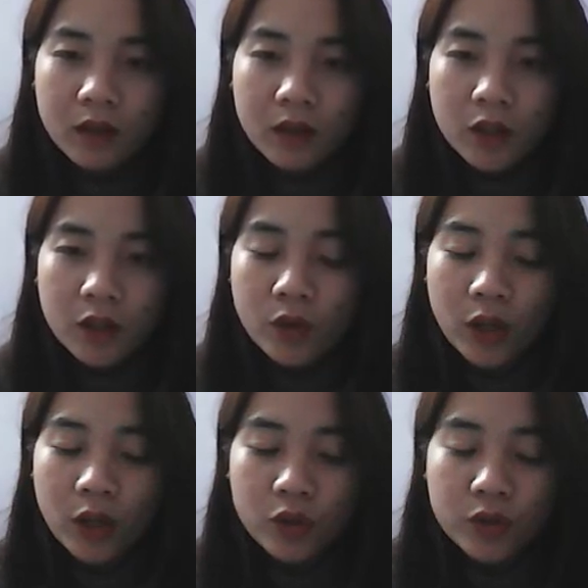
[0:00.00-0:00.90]
You can
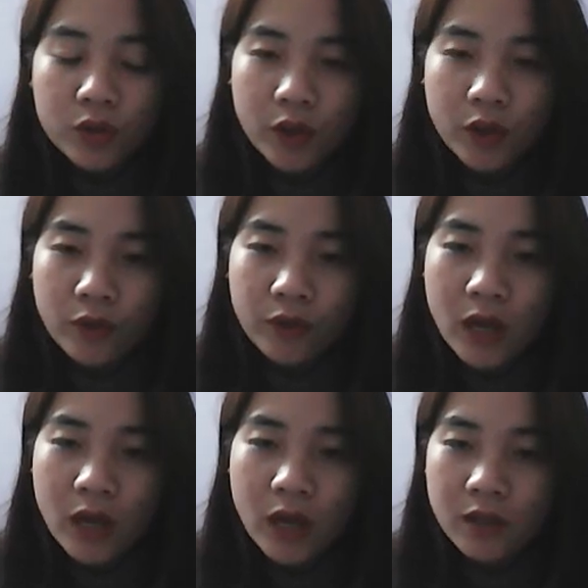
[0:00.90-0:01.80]
use with your
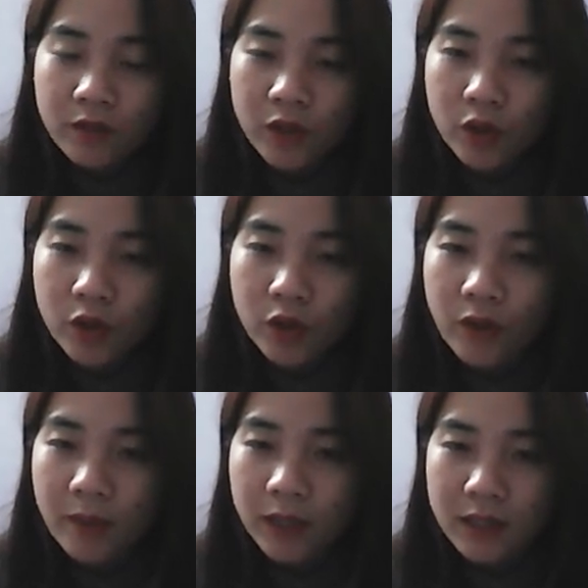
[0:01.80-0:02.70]
friends and with your
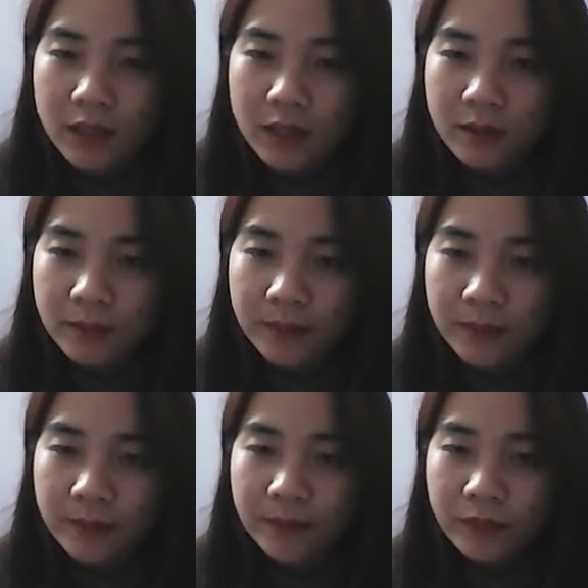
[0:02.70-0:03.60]
families.
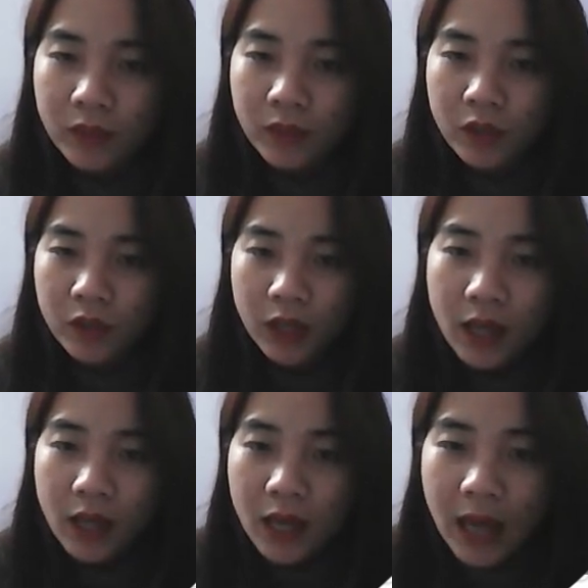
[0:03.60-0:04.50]
Okay,
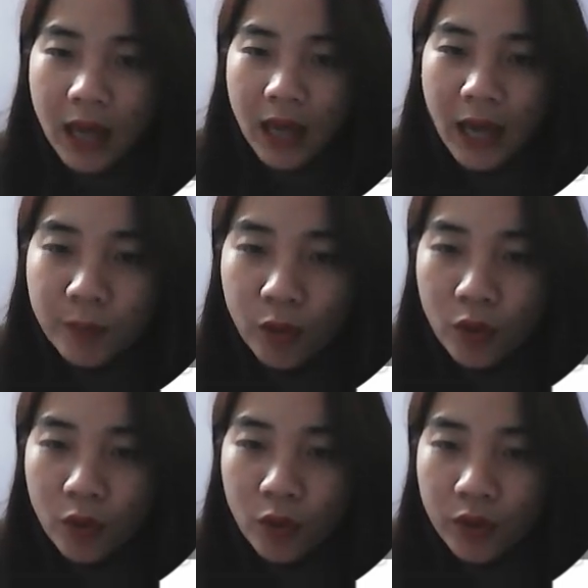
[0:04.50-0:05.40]
explore
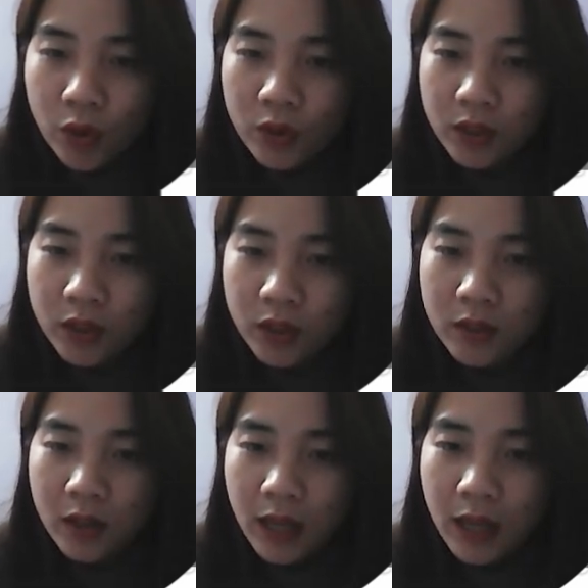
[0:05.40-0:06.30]
resources.
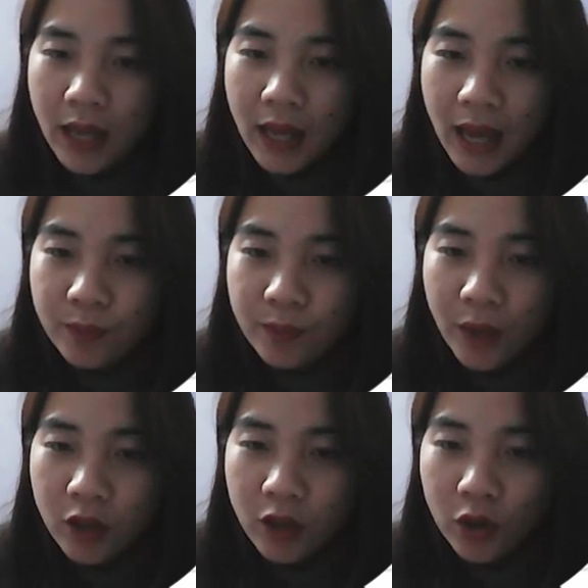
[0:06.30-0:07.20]

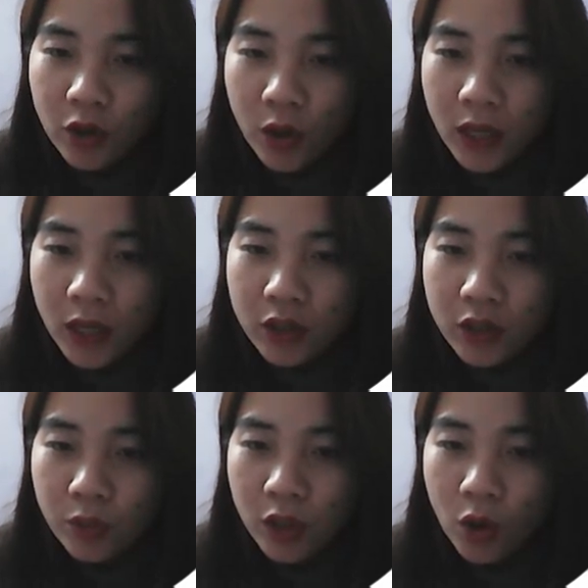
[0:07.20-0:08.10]
Expand your knowledge
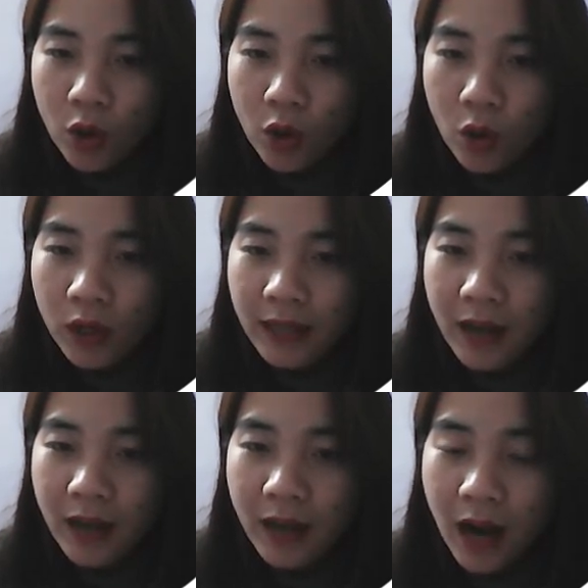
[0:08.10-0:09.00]
with online
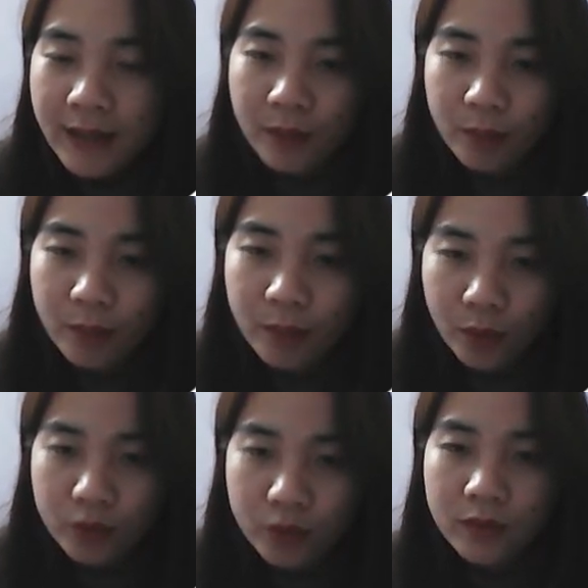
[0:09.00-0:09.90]
guides and books.